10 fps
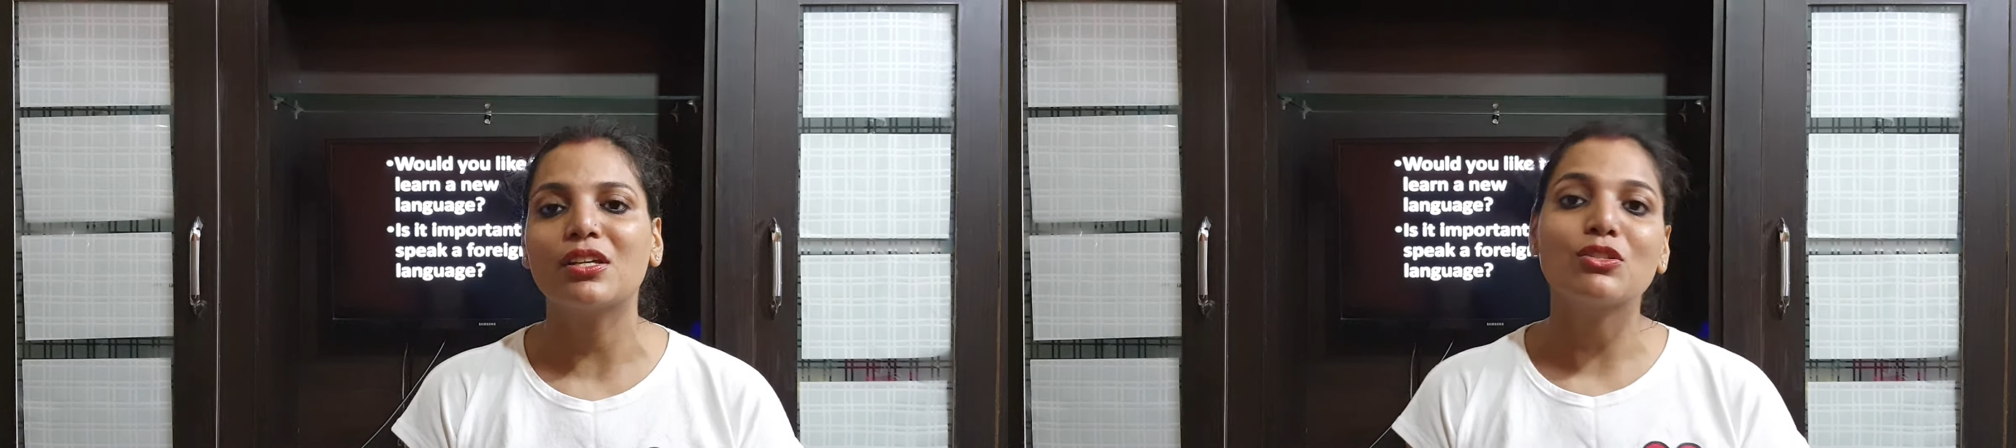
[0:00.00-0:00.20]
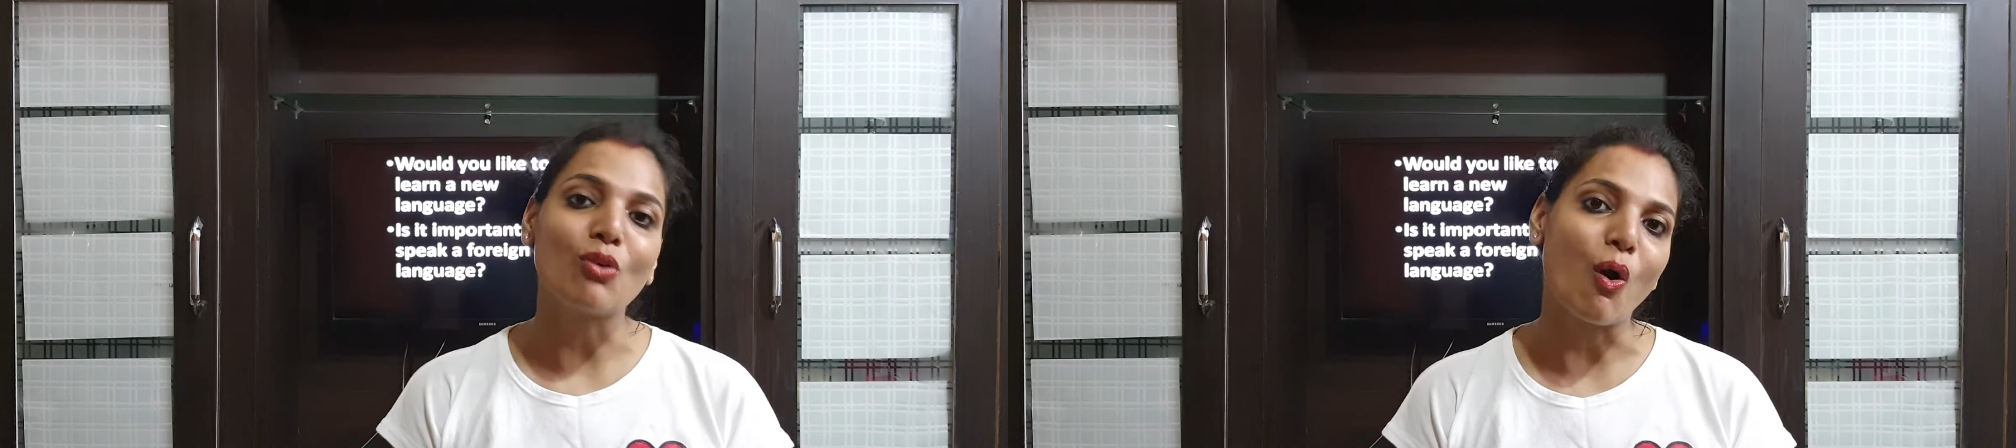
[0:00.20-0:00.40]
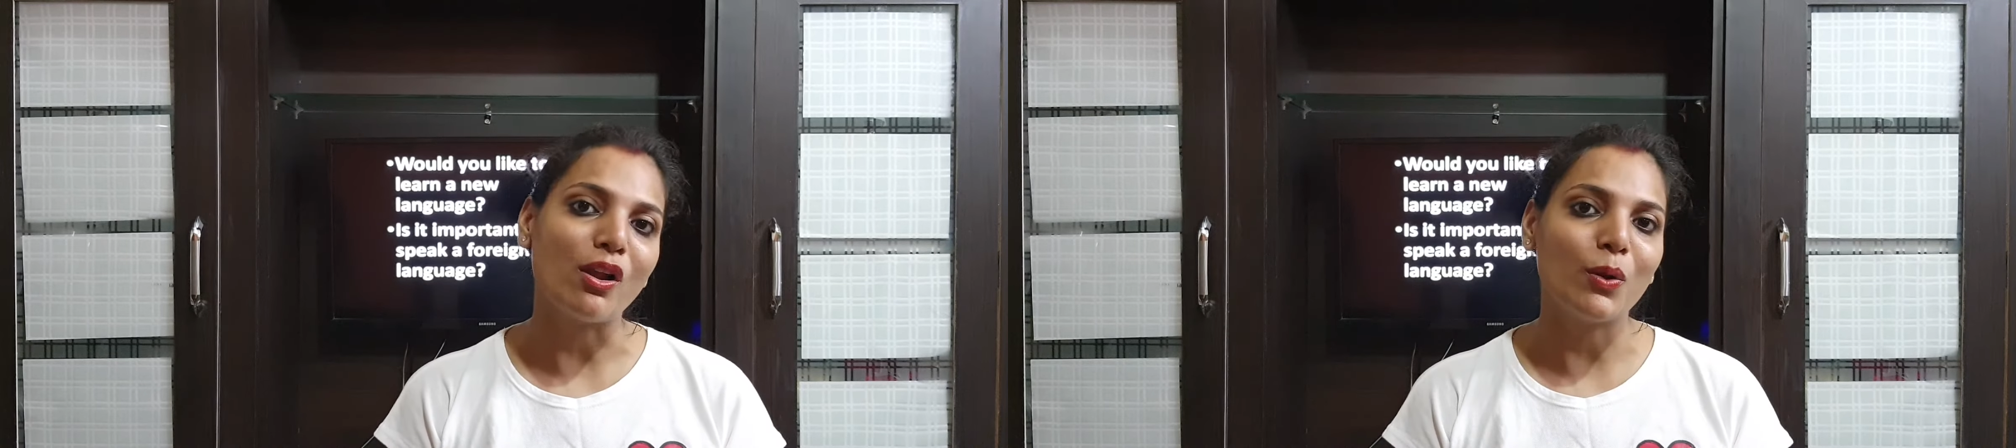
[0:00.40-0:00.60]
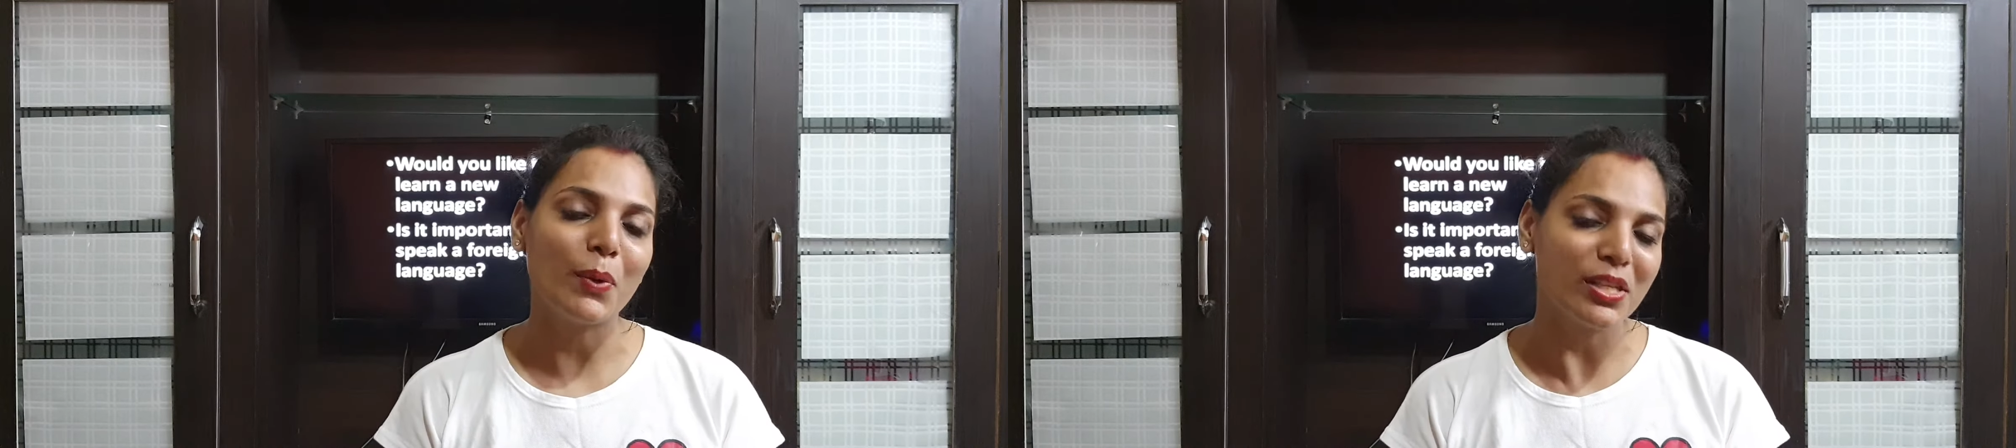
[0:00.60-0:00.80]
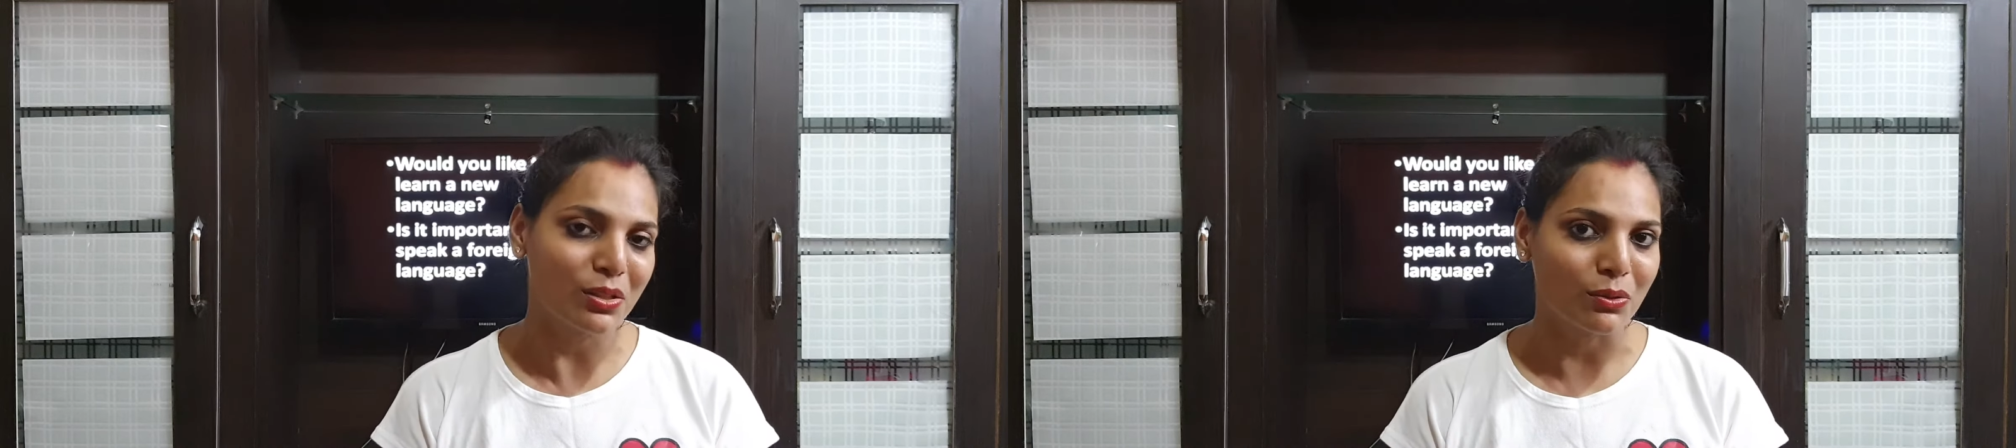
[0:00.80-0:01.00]
is
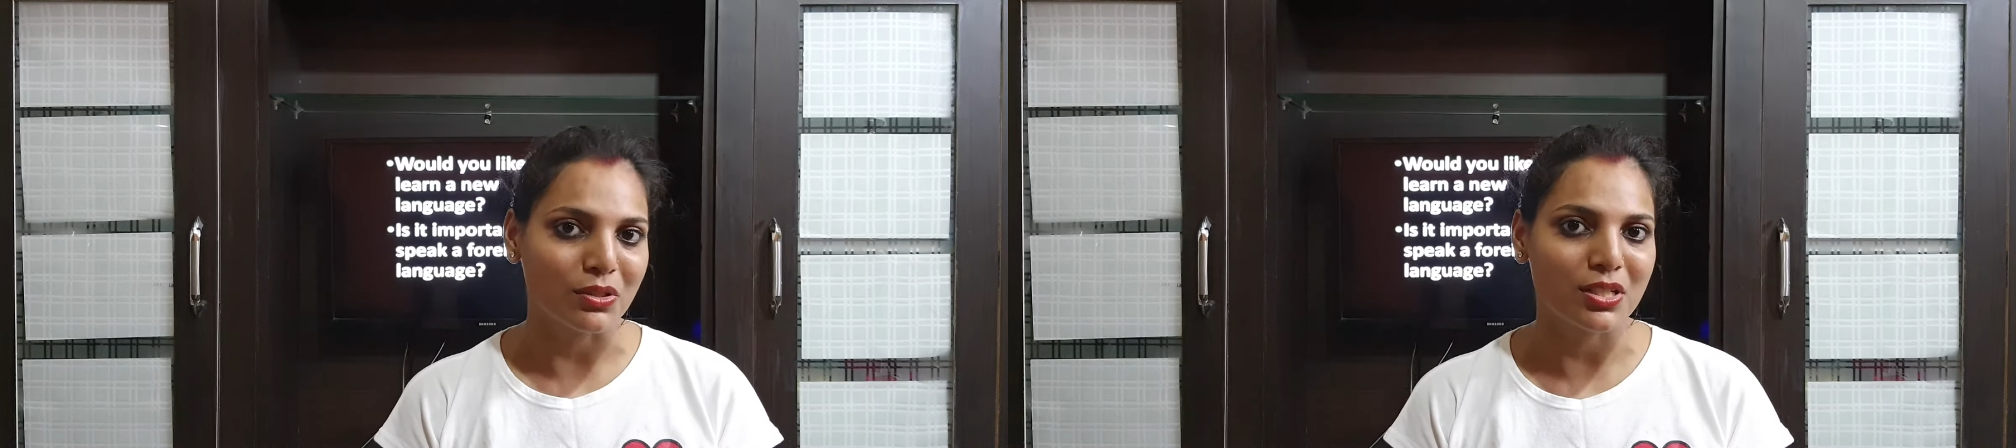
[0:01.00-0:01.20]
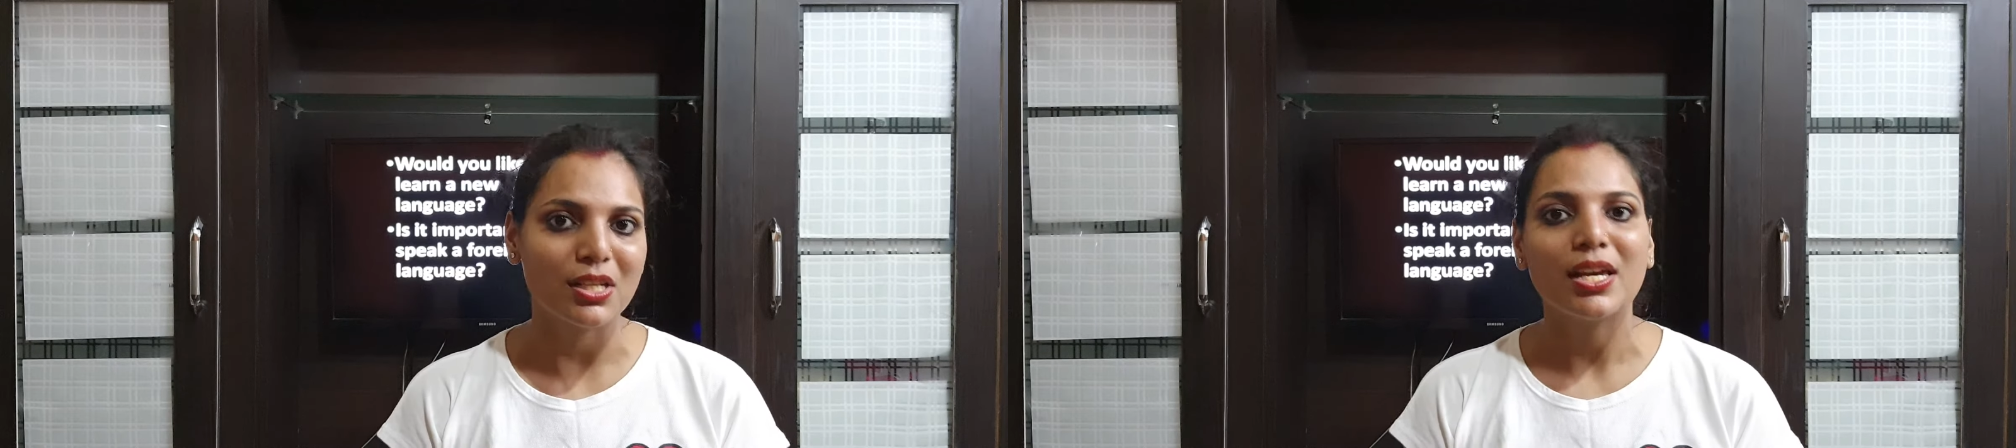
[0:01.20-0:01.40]
always good